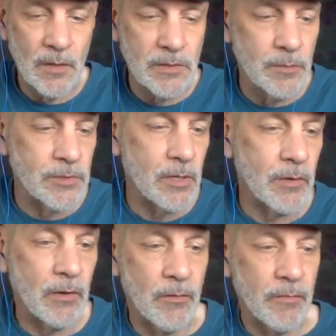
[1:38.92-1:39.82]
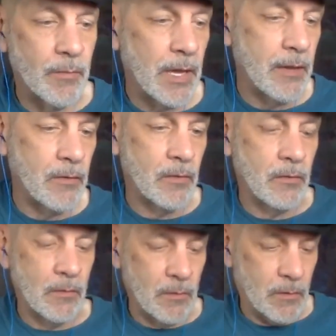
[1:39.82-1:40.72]
see what's going on for me.
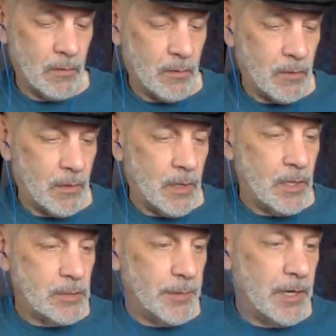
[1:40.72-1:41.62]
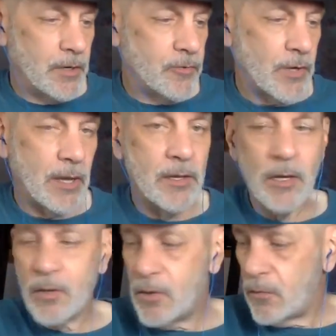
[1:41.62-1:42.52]
It's been an interesting, you
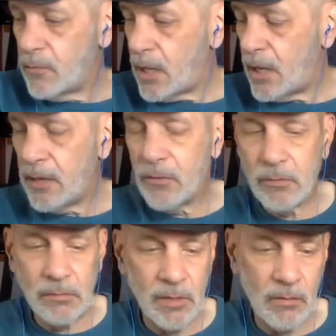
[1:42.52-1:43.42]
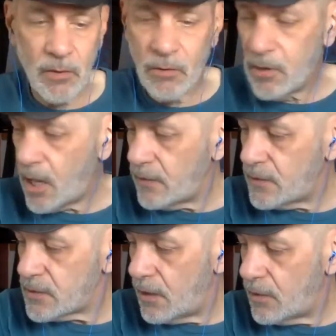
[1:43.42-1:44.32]
know, you're my, I don't know, ninth
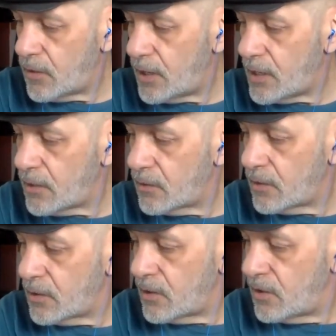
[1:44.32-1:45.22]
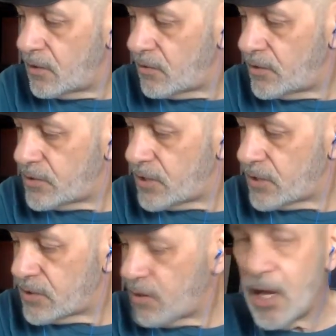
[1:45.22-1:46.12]
sign already? 3,
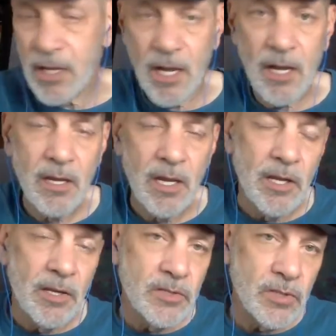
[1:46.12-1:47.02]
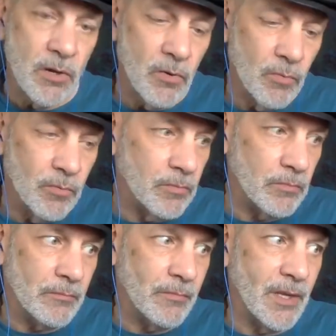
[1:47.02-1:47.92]
6, 9, yeah. So
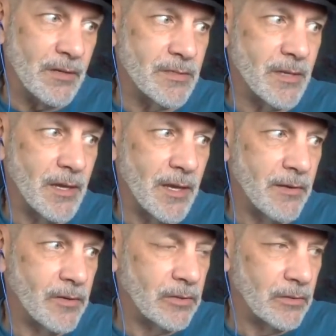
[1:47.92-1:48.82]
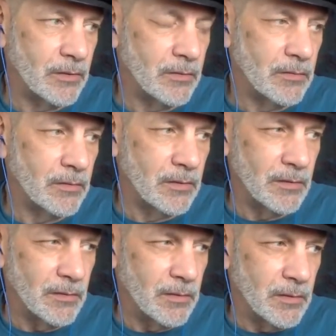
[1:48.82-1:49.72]
it's like,
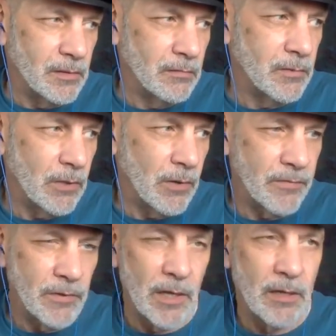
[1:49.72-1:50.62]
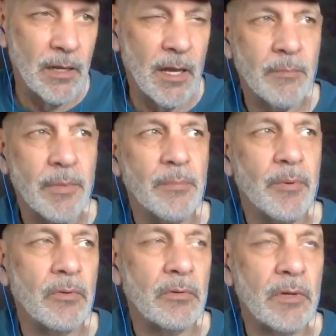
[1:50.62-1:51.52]
I don't know, I feel like a lot of
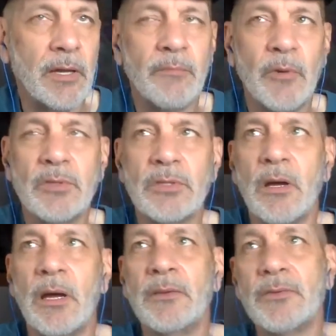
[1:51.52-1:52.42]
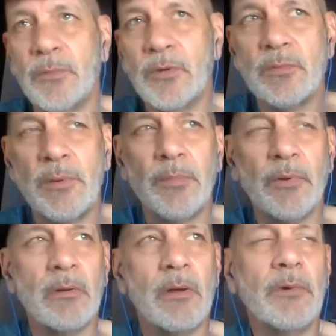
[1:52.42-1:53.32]
people, like most signs or most
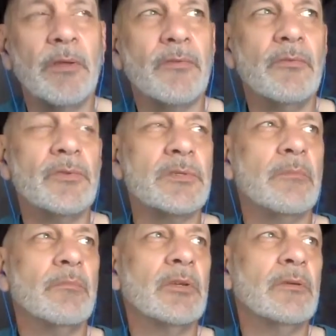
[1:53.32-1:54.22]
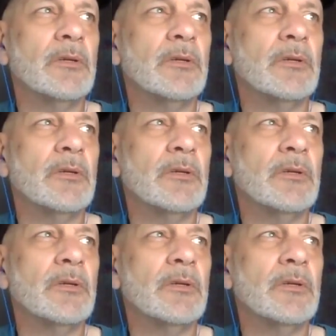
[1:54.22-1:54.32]
people are going through some